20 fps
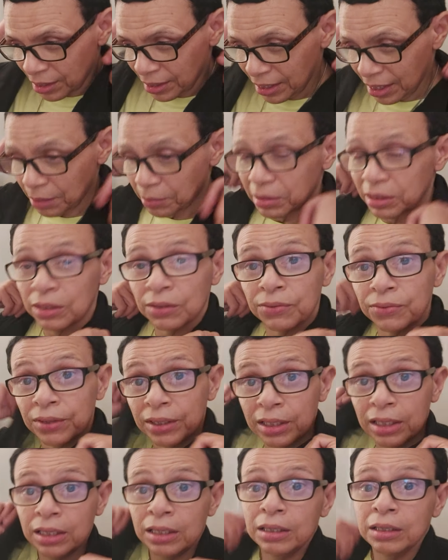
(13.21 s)
them it's
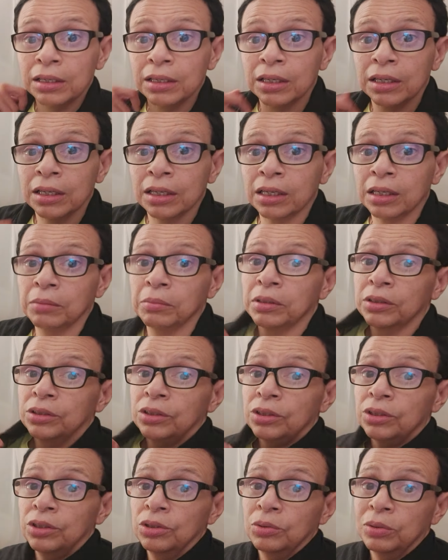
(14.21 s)
funny, but
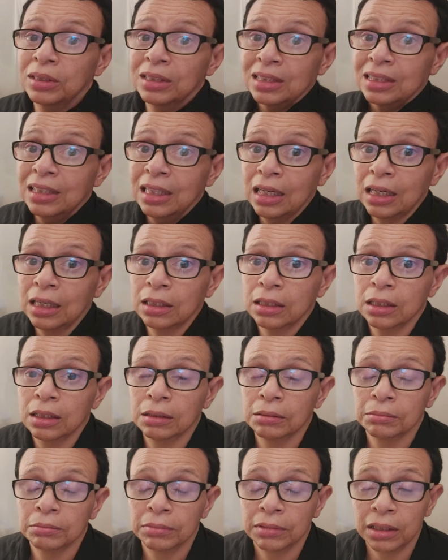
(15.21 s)
to you it's not.
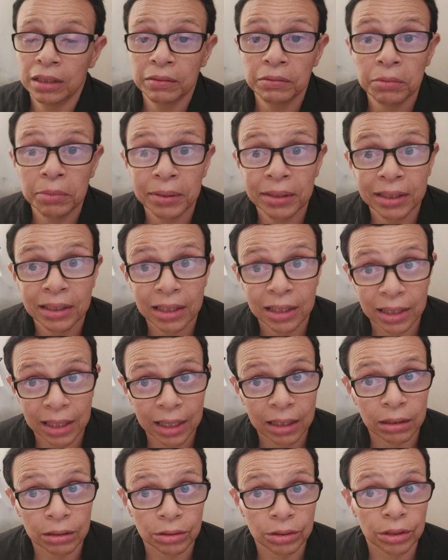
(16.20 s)
Not everybody can
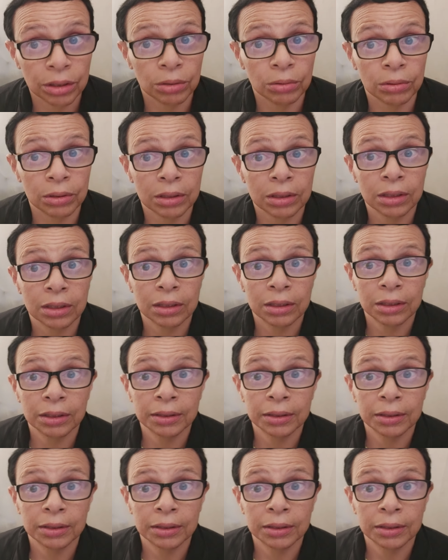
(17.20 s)
handle jokes.